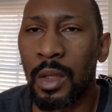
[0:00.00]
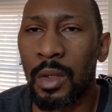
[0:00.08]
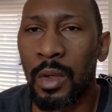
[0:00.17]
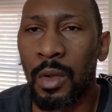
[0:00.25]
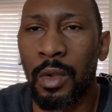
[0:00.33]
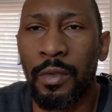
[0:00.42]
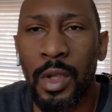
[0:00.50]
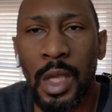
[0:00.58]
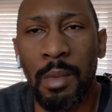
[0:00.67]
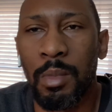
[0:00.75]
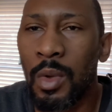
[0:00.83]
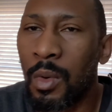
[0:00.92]
You know, if you
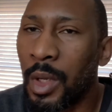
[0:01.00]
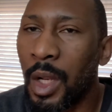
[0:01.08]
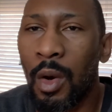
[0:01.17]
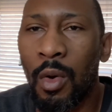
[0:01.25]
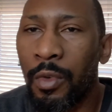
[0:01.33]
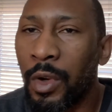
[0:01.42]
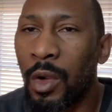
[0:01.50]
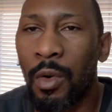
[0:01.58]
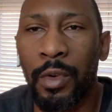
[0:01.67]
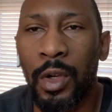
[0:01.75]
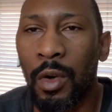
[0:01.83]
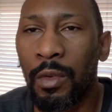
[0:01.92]
keep doing that over and over
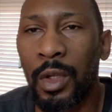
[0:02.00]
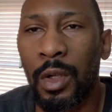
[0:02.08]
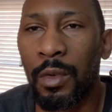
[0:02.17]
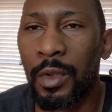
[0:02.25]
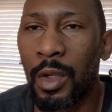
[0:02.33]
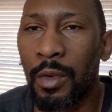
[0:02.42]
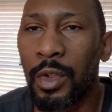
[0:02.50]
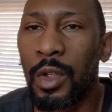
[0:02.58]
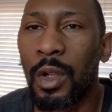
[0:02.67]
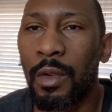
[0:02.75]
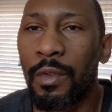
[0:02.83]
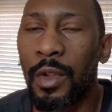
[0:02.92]
and over and over and over, you're
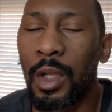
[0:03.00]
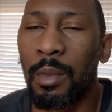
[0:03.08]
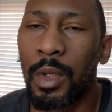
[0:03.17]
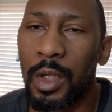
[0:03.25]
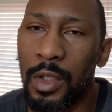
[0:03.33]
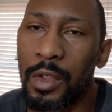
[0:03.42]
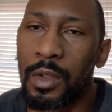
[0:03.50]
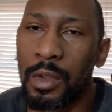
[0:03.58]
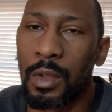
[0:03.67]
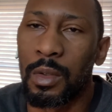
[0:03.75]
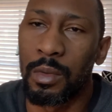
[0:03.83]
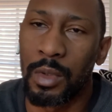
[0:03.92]
gonna feel it because, you
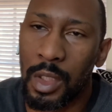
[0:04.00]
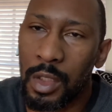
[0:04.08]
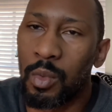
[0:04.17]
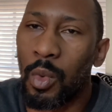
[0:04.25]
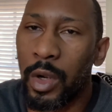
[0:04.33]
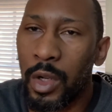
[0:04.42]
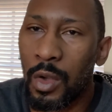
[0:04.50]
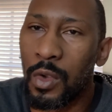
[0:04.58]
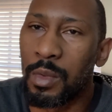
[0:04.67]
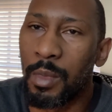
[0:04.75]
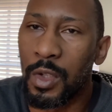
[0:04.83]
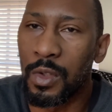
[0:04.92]
know, it's working those
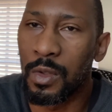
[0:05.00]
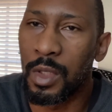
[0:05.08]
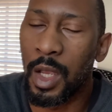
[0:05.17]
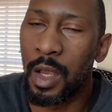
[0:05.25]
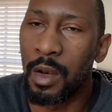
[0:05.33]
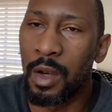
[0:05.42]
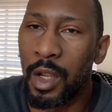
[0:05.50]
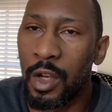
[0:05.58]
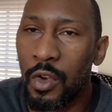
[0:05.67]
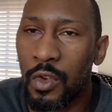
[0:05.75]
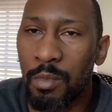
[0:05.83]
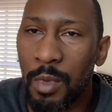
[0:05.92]
muscles down there, and
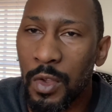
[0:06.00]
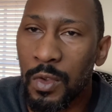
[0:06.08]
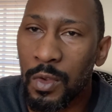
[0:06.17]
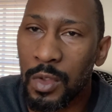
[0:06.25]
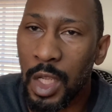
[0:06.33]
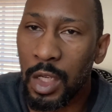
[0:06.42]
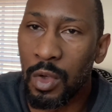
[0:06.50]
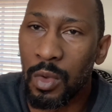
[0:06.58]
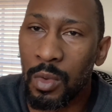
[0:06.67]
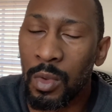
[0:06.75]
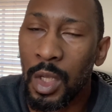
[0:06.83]
those muscles, they do